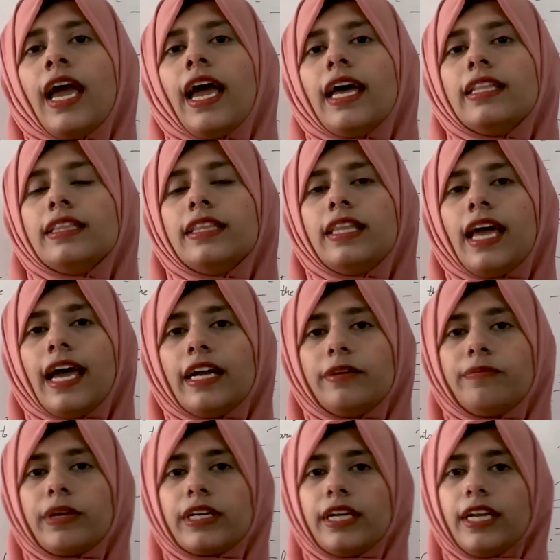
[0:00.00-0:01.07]
and
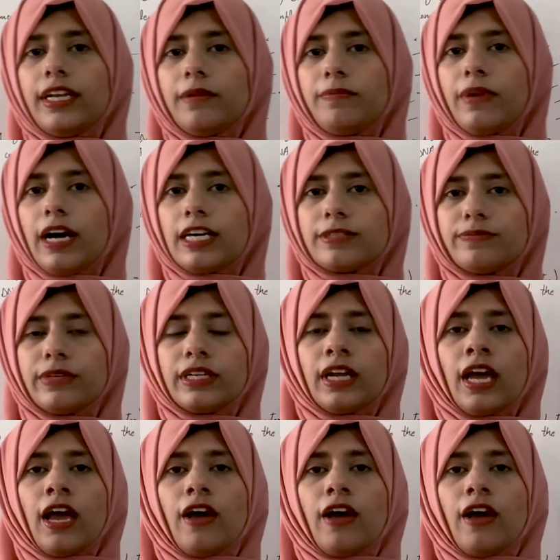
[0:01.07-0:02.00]
that bacterial plasmid,